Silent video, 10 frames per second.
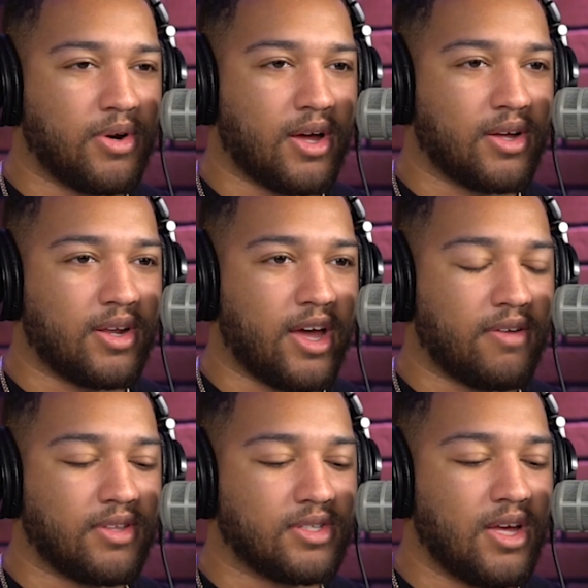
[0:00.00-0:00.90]
are not going to
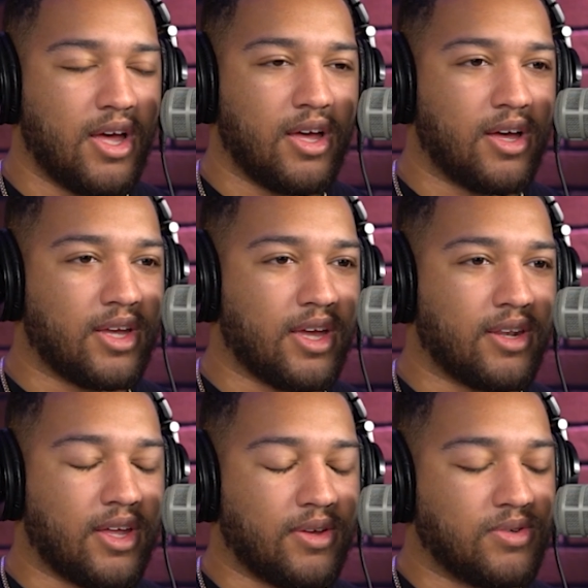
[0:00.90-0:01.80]
have this.
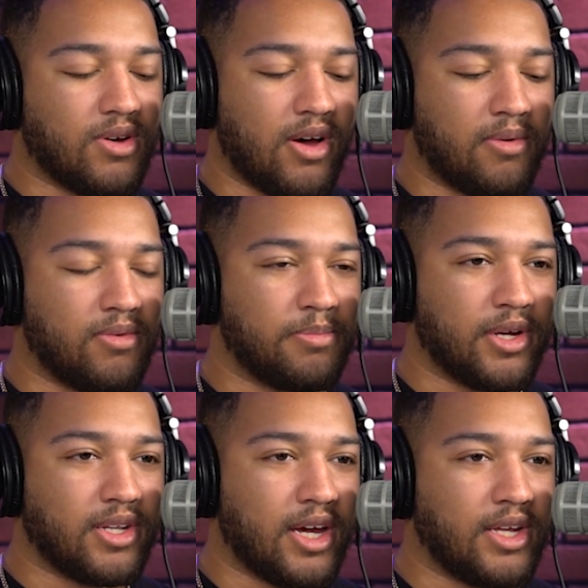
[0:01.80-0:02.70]
Again, like you saw what happened with
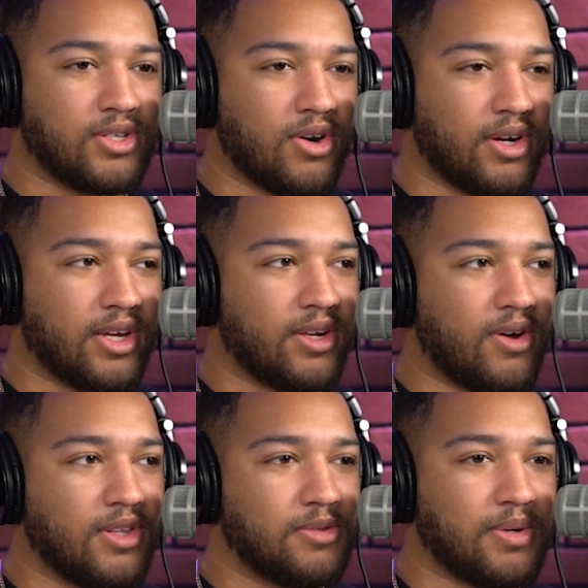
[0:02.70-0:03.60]
Bud Light, Target,
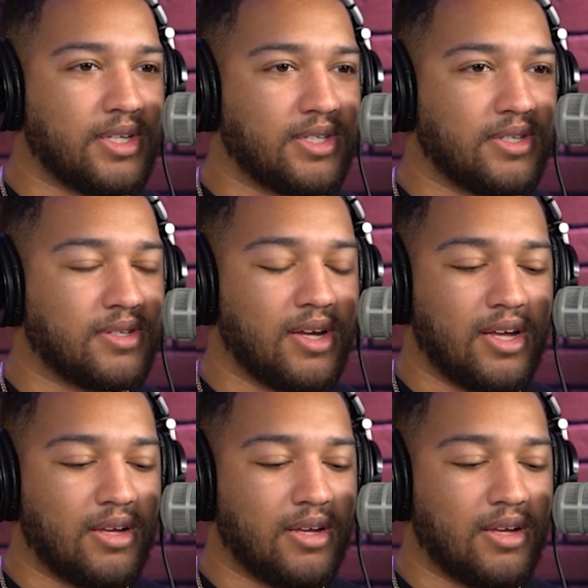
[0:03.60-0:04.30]
all these places.